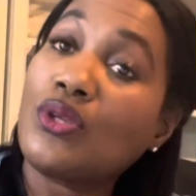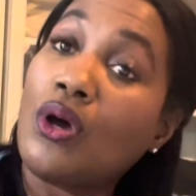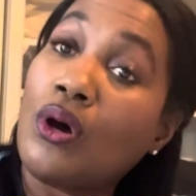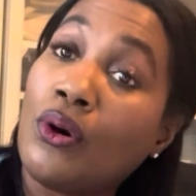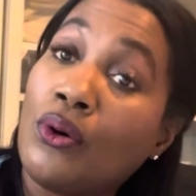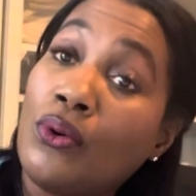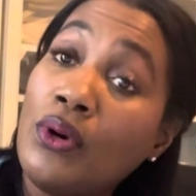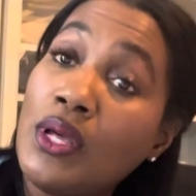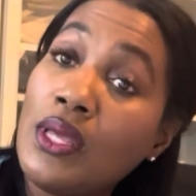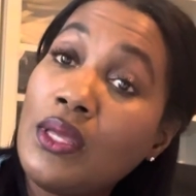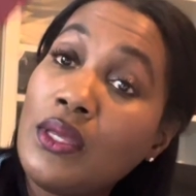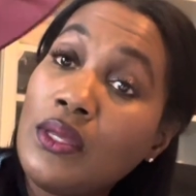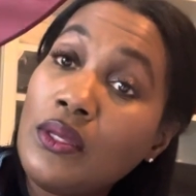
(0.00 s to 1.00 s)
So
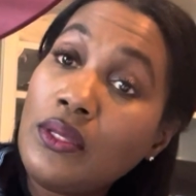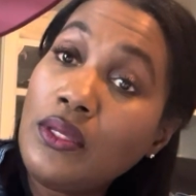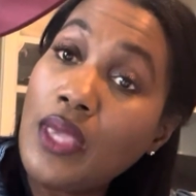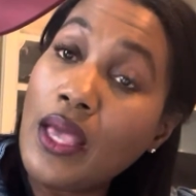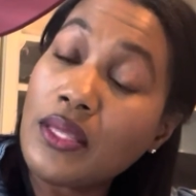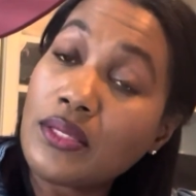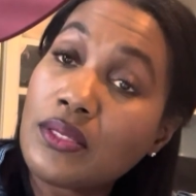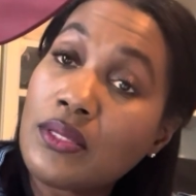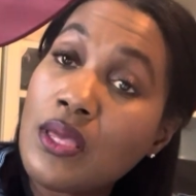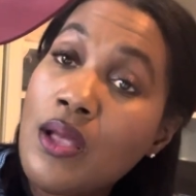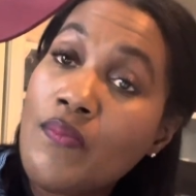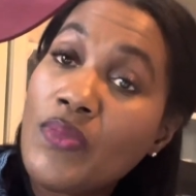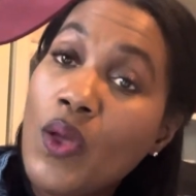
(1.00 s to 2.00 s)
yes,